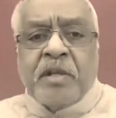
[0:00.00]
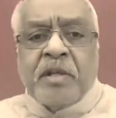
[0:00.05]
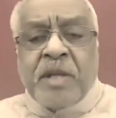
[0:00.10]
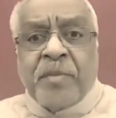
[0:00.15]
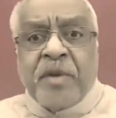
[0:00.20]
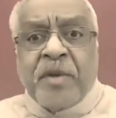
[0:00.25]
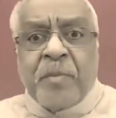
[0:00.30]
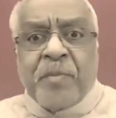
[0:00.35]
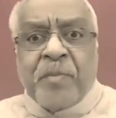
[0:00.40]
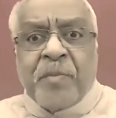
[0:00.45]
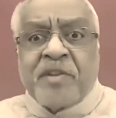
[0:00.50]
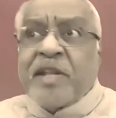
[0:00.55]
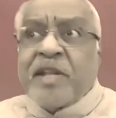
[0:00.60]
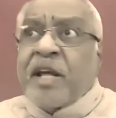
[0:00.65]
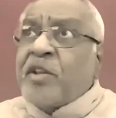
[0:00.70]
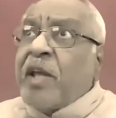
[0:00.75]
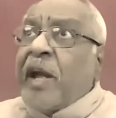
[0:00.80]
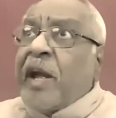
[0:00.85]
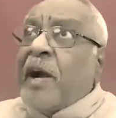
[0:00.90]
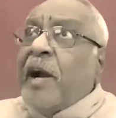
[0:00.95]
In some
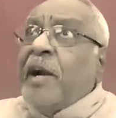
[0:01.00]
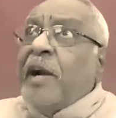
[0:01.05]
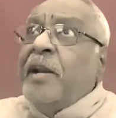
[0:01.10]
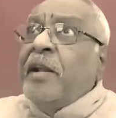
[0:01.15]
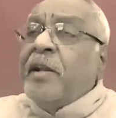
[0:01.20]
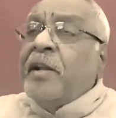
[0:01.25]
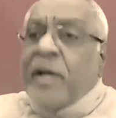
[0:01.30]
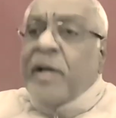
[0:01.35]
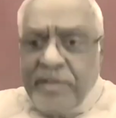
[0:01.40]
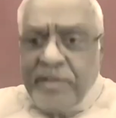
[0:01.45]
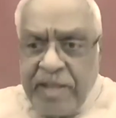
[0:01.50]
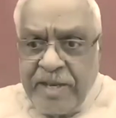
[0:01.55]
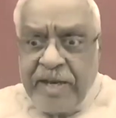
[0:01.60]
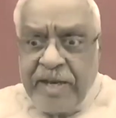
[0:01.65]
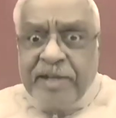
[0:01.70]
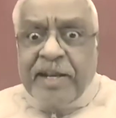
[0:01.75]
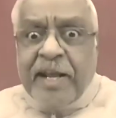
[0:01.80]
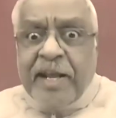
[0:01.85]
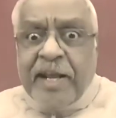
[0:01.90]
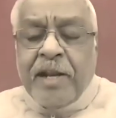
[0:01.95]
departments, there's a head and
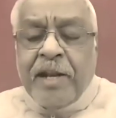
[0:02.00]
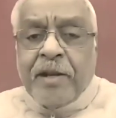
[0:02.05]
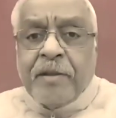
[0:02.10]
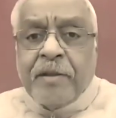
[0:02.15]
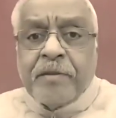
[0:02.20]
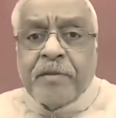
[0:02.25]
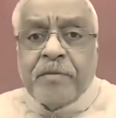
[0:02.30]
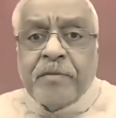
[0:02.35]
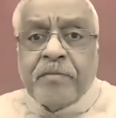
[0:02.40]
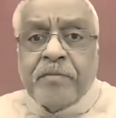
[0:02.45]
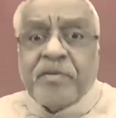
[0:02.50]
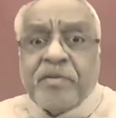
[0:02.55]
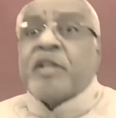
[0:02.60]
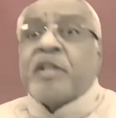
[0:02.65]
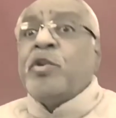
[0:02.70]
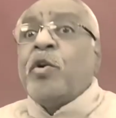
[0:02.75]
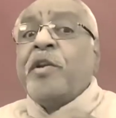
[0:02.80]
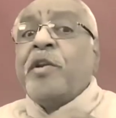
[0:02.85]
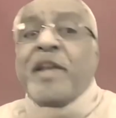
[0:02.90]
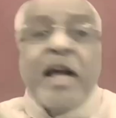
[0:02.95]
then a tail.
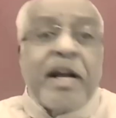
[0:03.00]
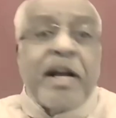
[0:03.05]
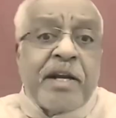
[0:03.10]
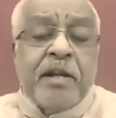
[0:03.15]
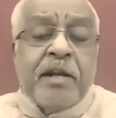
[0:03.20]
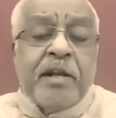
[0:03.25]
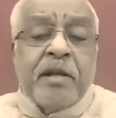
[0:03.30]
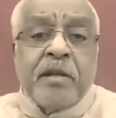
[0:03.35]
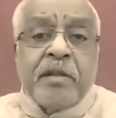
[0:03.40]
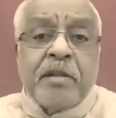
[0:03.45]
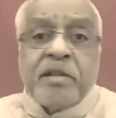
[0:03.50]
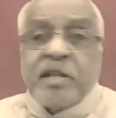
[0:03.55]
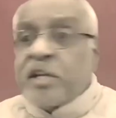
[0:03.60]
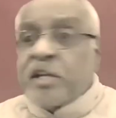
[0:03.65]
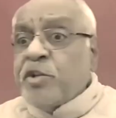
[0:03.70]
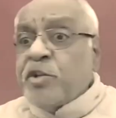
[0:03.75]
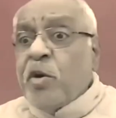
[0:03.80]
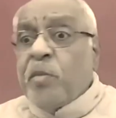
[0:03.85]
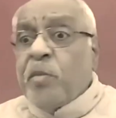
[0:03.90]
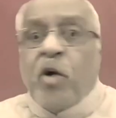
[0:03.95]
There's no neck,
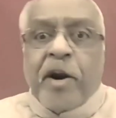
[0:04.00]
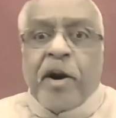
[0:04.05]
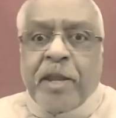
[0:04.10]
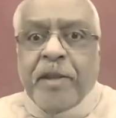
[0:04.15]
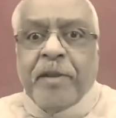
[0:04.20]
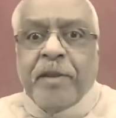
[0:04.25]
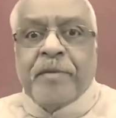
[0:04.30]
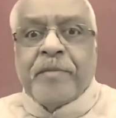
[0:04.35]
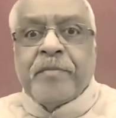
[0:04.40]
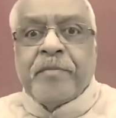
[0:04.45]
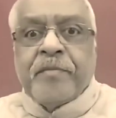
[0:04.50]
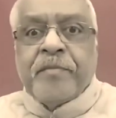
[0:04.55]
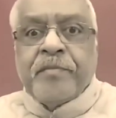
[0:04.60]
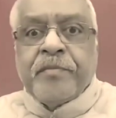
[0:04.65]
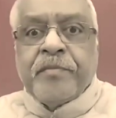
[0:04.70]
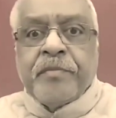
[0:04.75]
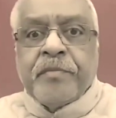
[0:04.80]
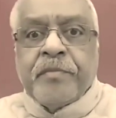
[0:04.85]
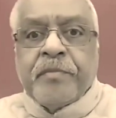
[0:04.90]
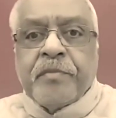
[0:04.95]
there's no body.
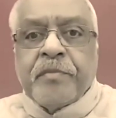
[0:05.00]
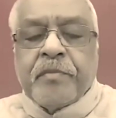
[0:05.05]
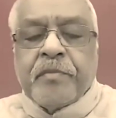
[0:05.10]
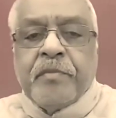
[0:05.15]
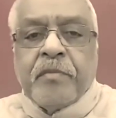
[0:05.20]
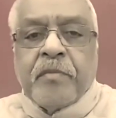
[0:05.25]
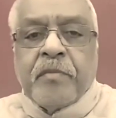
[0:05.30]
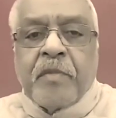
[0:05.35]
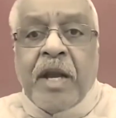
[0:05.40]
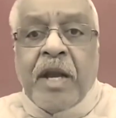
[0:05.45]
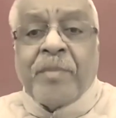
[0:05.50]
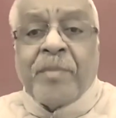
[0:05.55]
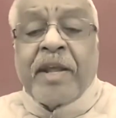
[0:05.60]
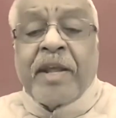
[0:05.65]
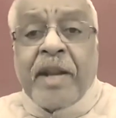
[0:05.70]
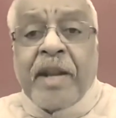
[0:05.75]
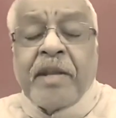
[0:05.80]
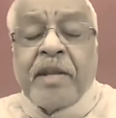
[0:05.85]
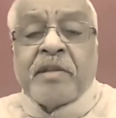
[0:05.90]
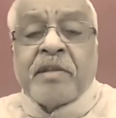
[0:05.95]
Am
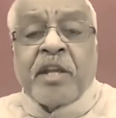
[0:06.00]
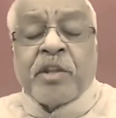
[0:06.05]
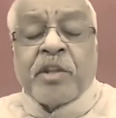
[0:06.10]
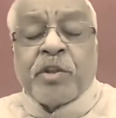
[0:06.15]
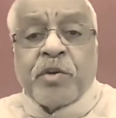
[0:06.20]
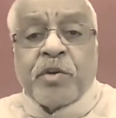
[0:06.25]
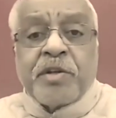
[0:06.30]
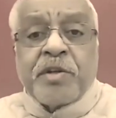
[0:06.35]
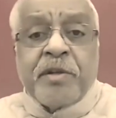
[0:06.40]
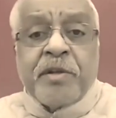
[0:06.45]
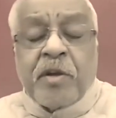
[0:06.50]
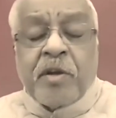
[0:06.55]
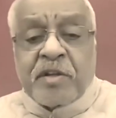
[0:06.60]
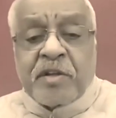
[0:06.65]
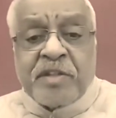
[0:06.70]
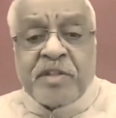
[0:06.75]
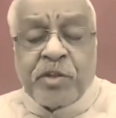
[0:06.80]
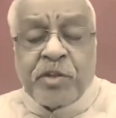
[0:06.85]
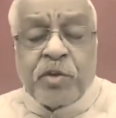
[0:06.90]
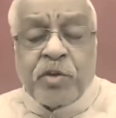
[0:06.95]
I right, Santosh?
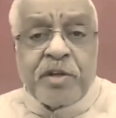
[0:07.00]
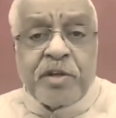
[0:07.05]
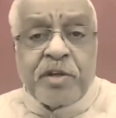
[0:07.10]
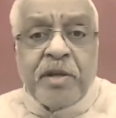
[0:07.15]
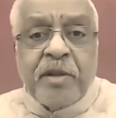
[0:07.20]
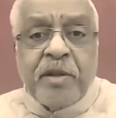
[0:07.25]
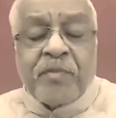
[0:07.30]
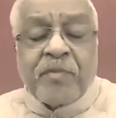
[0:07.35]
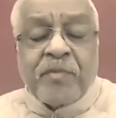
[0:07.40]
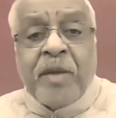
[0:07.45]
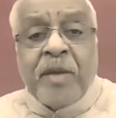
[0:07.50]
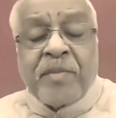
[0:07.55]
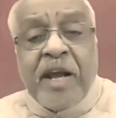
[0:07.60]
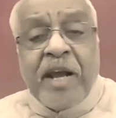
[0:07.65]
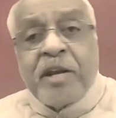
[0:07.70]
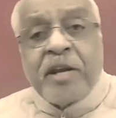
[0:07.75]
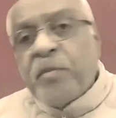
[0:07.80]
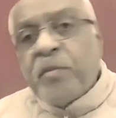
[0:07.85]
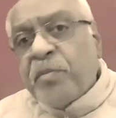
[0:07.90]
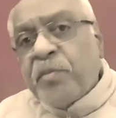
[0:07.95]
Dr. Santosh, if I'm
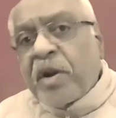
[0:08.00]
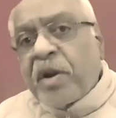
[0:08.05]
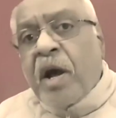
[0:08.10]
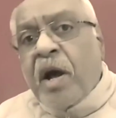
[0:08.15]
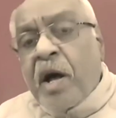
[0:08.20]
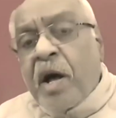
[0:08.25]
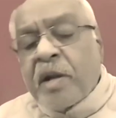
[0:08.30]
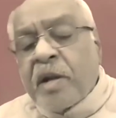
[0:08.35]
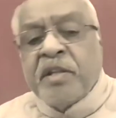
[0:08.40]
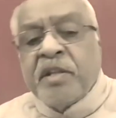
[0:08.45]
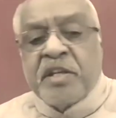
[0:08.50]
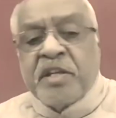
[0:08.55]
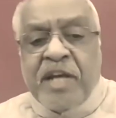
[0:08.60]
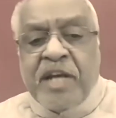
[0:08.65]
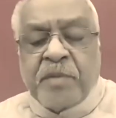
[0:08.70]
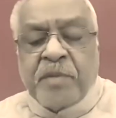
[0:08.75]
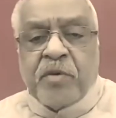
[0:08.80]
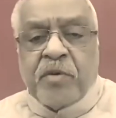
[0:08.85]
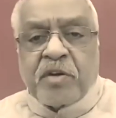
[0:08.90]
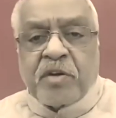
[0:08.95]
right, put R in the
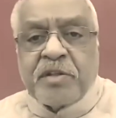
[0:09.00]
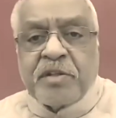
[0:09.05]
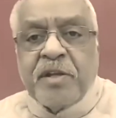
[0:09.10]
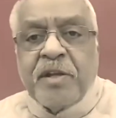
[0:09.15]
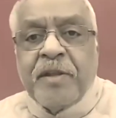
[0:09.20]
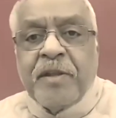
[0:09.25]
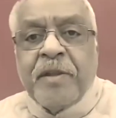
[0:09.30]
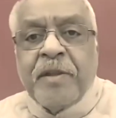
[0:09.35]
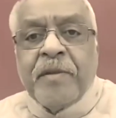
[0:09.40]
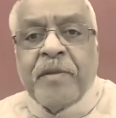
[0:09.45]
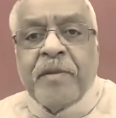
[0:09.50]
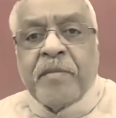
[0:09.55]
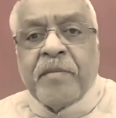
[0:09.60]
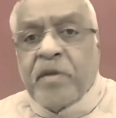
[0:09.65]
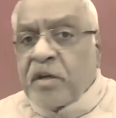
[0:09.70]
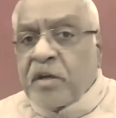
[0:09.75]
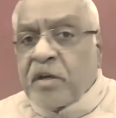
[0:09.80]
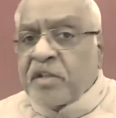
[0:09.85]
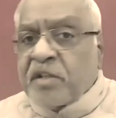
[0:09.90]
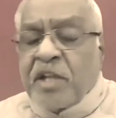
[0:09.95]
chat box.
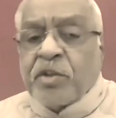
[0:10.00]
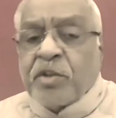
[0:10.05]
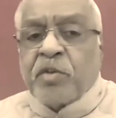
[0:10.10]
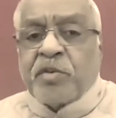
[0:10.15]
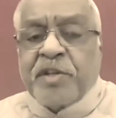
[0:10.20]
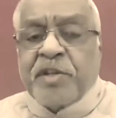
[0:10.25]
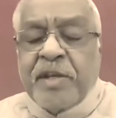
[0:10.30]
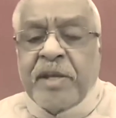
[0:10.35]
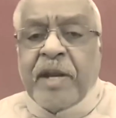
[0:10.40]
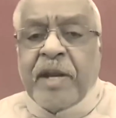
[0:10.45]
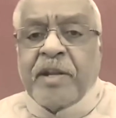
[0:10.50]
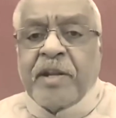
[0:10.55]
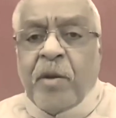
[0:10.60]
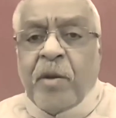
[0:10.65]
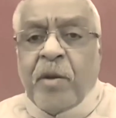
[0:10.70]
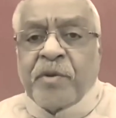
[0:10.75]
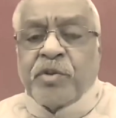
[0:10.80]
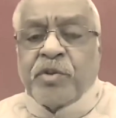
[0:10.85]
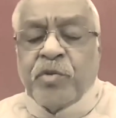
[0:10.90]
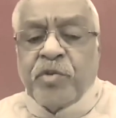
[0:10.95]
Dr. Santosh, he had the
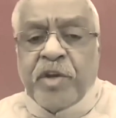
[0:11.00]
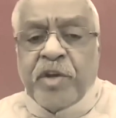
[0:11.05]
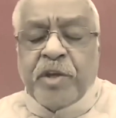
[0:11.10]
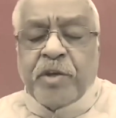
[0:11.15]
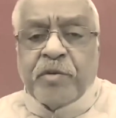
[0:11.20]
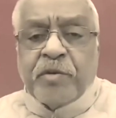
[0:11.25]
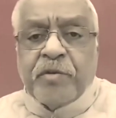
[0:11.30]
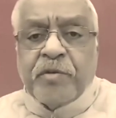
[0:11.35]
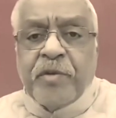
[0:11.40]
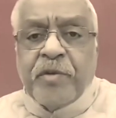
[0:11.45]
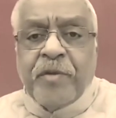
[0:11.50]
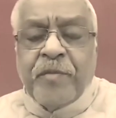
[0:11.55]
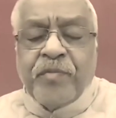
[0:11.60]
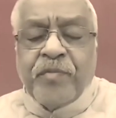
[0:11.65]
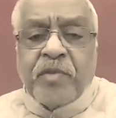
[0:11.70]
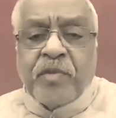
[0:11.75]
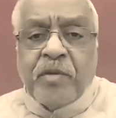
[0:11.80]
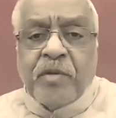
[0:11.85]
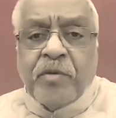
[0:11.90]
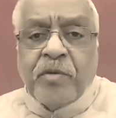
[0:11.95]
opportunity to
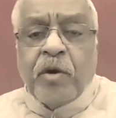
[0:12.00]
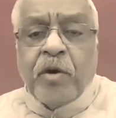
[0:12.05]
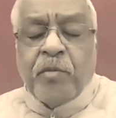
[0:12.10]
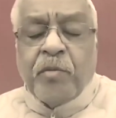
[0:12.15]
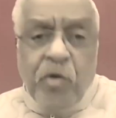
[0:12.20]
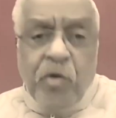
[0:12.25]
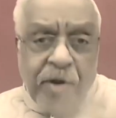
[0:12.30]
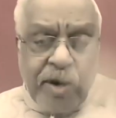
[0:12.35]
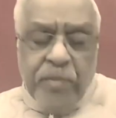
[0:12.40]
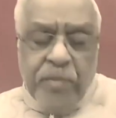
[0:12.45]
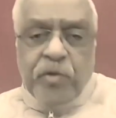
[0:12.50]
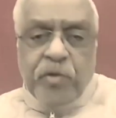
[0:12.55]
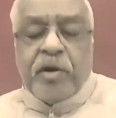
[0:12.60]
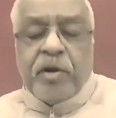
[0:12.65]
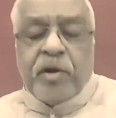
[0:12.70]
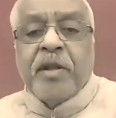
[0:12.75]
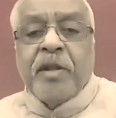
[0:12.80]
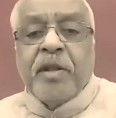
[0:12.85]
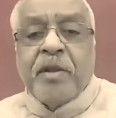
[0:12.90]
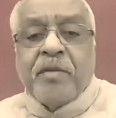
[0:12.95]
know more
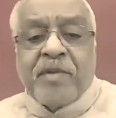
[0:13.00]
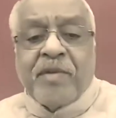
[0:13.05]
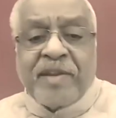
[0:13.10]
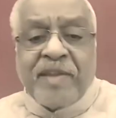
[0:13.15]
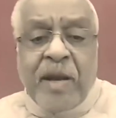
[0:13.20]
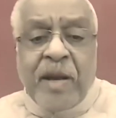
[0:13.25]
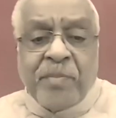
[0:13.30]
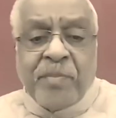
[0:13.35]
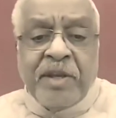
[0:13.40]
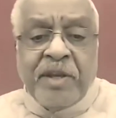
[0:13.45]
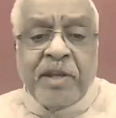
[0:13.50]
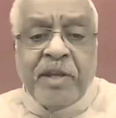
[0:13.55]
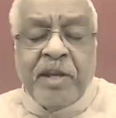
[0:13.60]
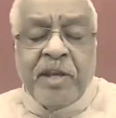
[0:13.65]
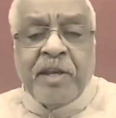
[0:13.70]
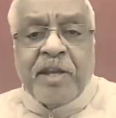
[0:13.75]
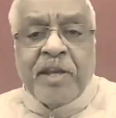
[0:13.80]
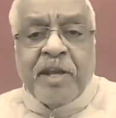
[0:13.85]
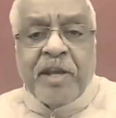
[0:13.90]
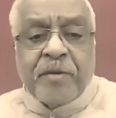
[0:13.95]
about what is happening
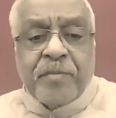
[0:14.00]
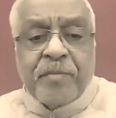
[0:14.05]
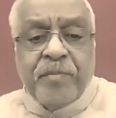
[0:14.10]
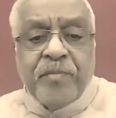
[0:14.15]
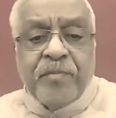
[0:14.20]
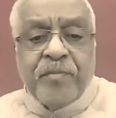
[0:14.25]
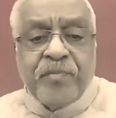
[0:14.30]
in India.